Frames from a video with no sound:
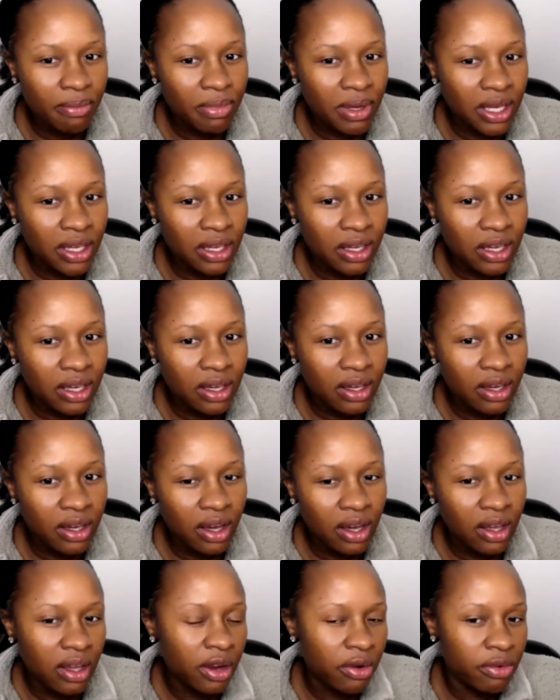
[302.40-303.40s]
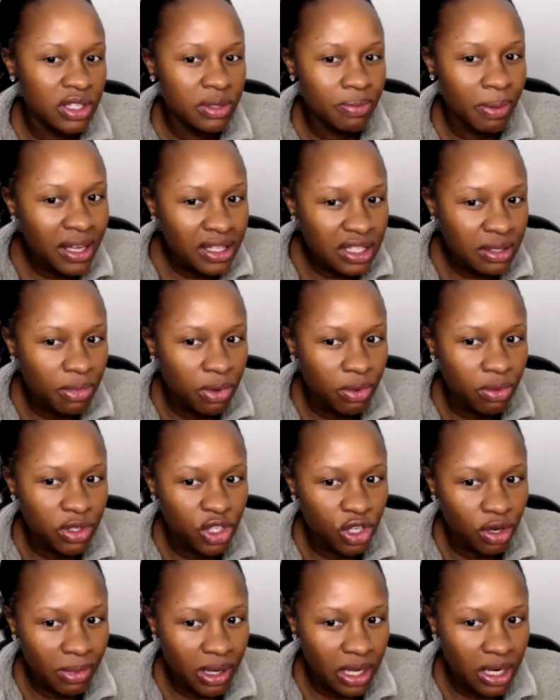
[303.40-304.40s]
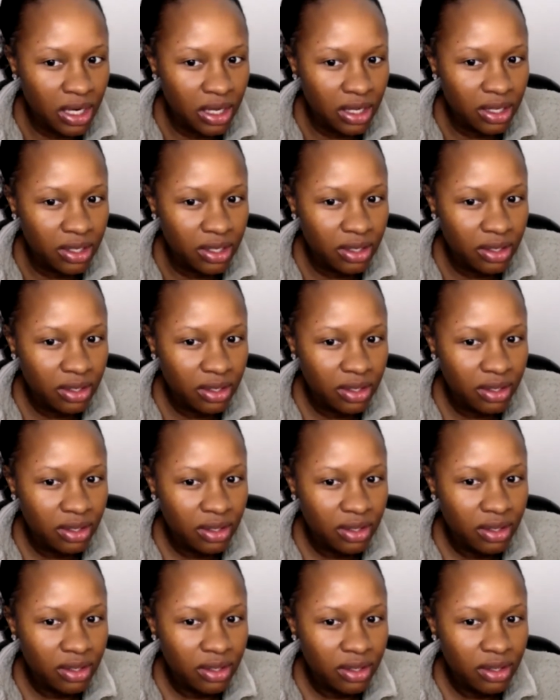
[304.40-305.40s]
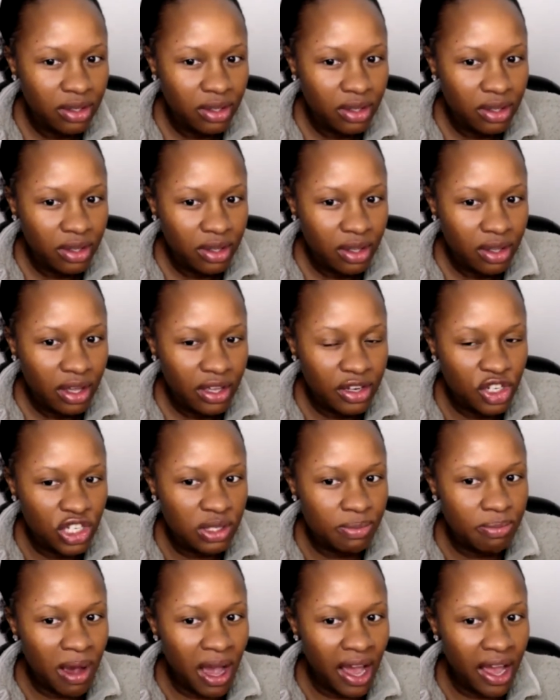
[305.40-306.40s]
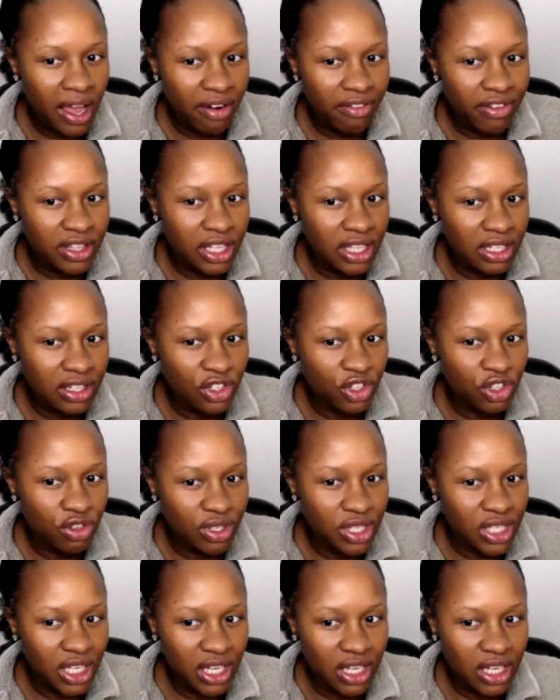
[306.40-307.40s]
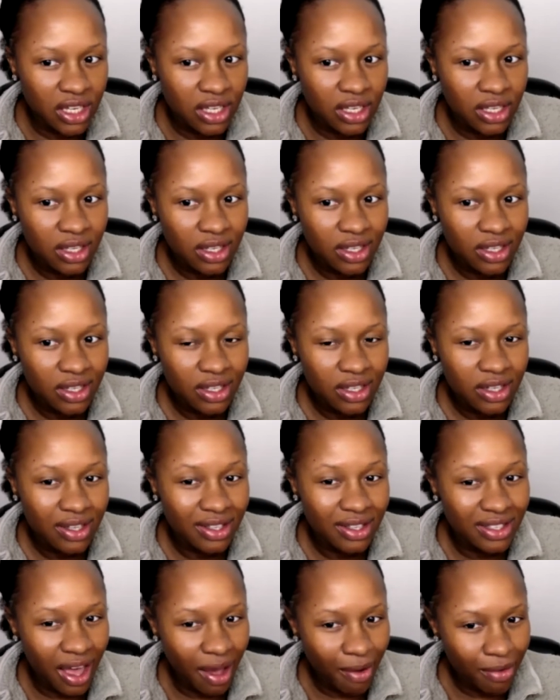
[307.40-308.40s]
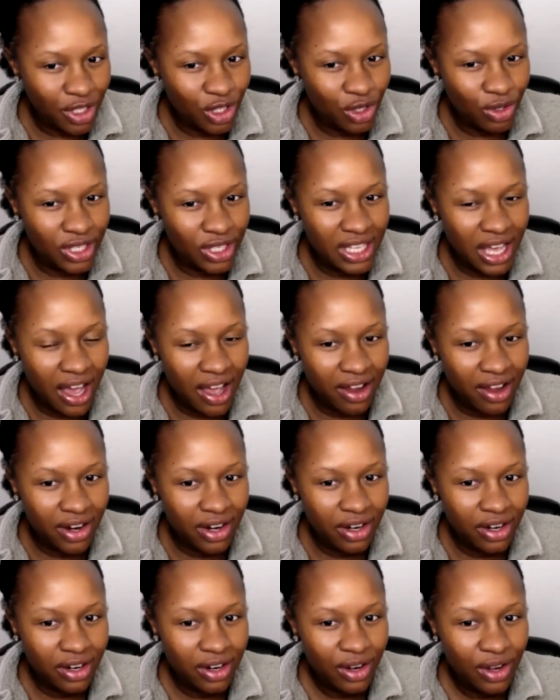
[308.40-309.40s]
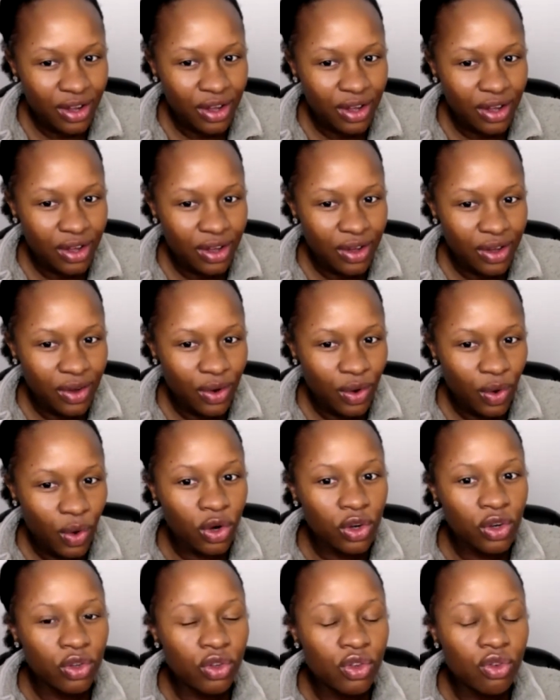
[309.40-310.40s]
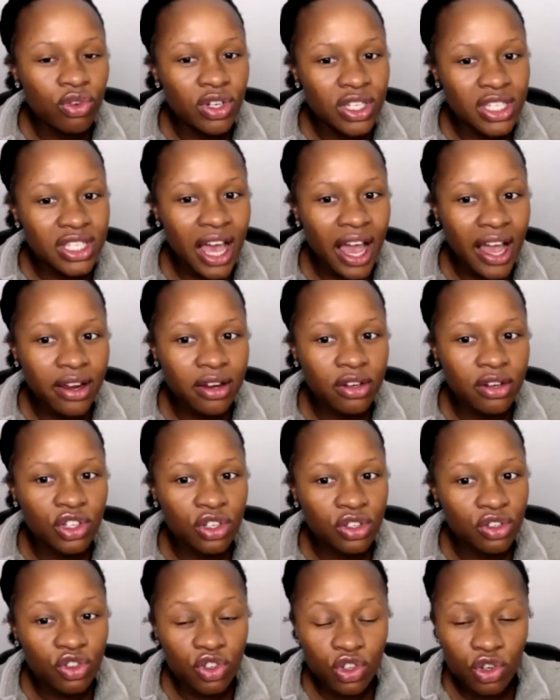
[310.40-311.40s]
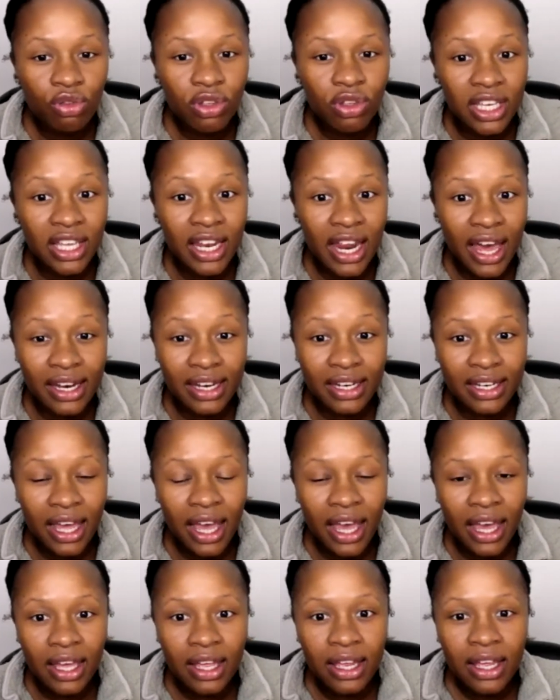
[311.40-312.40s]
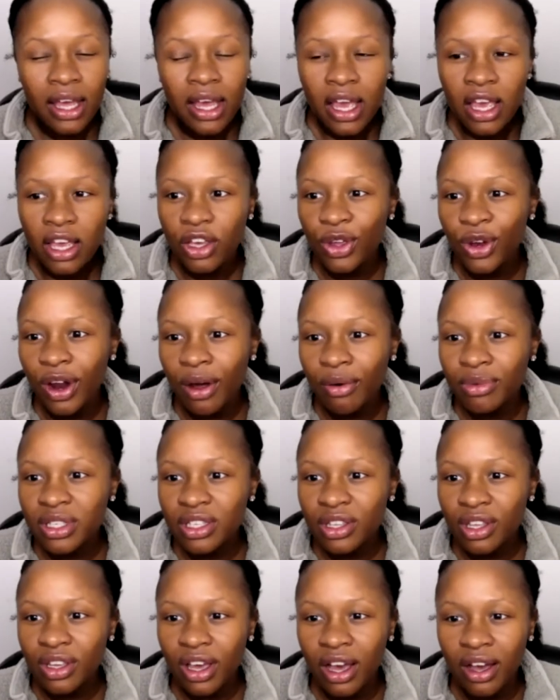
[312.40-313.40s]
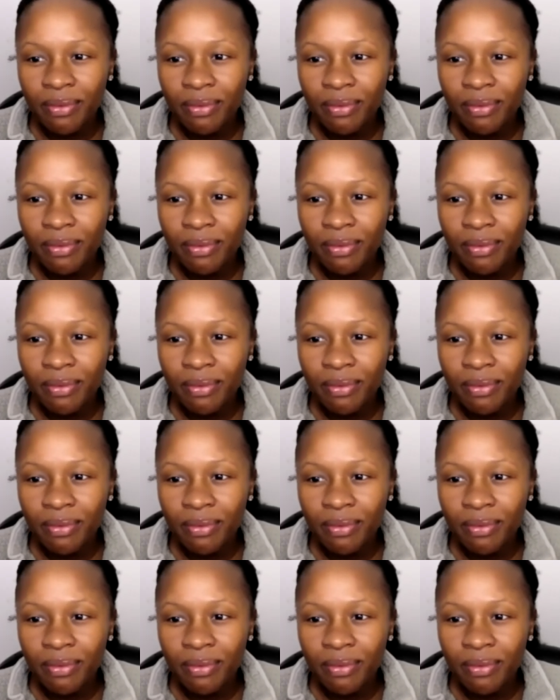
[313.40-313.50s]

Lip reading: and be irresponsible with your money and just buy everything that you see? Is that what you desire? Or do you desire to truly get out of debt? And, you know, I was,